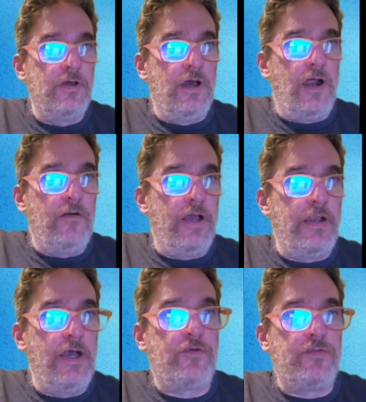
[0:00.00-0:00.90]
All right,
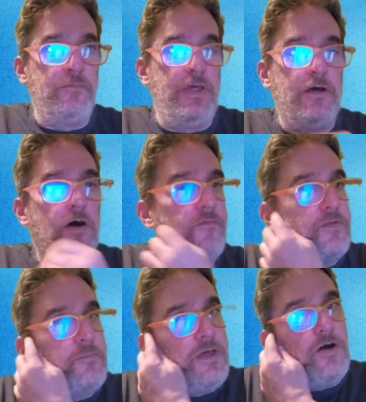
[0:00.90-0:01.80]
next, the meatloaf.
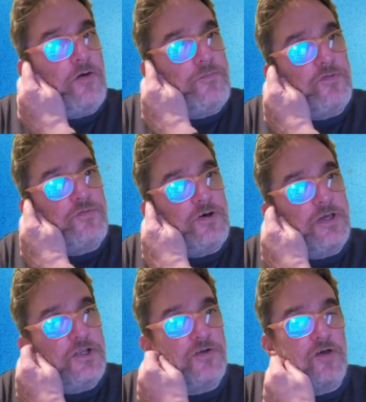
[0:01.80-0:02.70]
The meatloaf was really
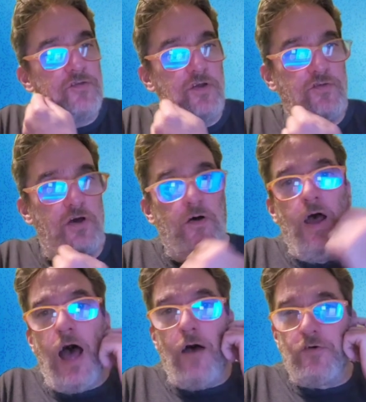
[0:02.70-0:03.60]
interesting. So
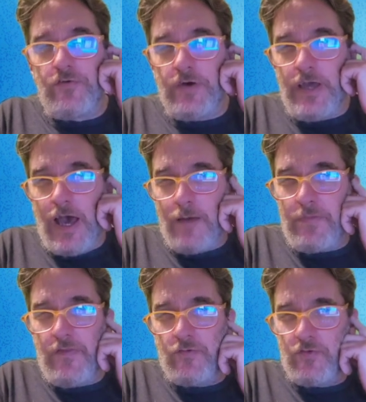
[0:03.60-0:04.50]
I was really
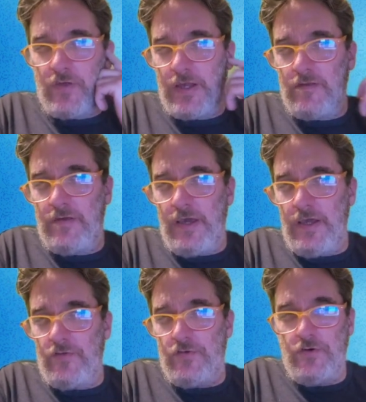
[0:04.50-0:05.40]
happy. This was like
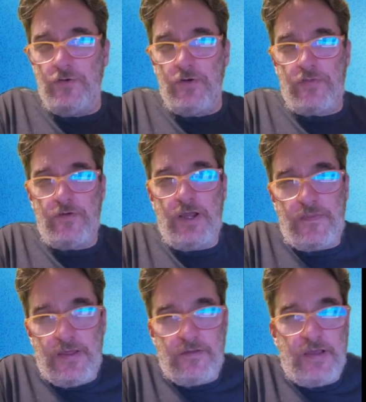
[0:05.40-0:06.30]
day two or three, I
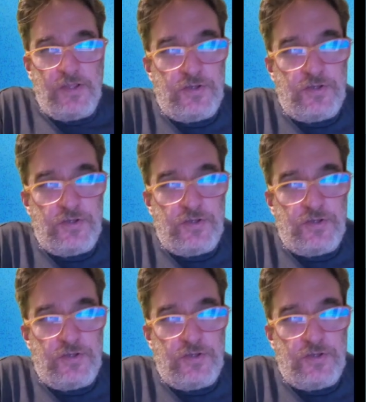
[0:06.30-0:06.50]
think day